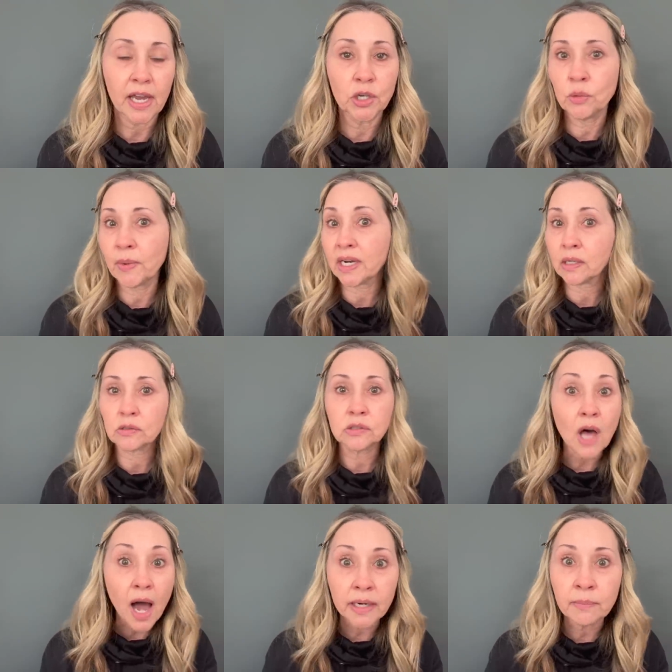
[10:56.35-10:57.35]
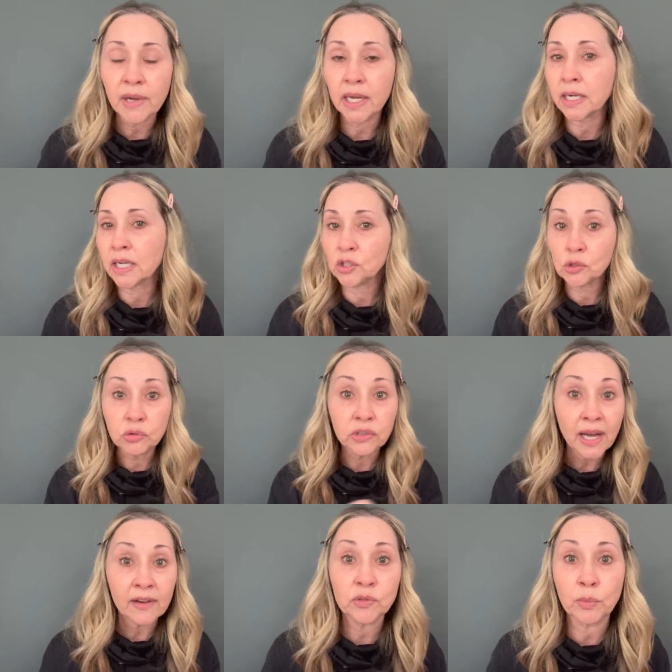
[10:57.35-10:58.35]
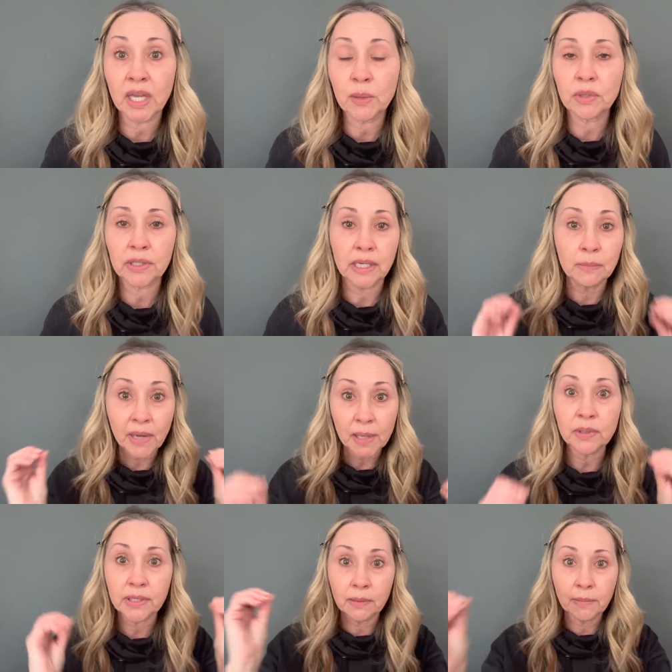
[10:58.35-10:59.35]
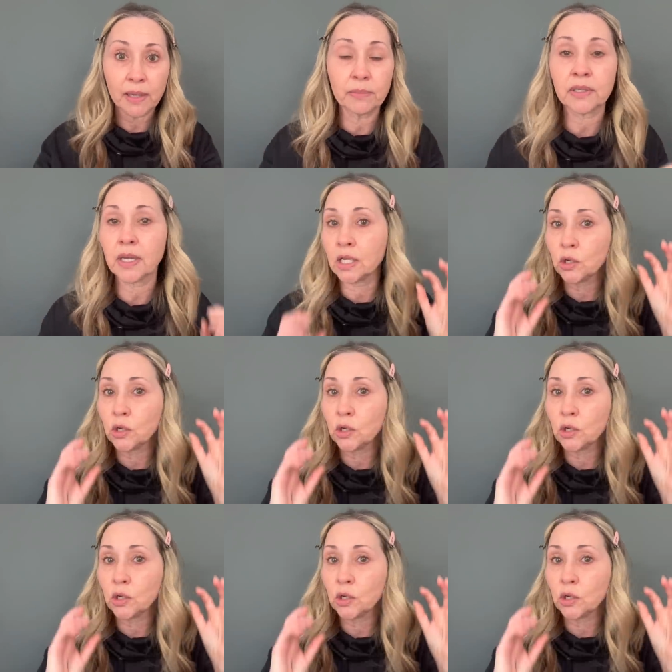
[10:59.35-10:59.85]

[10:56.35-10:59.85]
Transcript: And you made a lot of money and you loved Maybelline, Maybelline, Maybelline.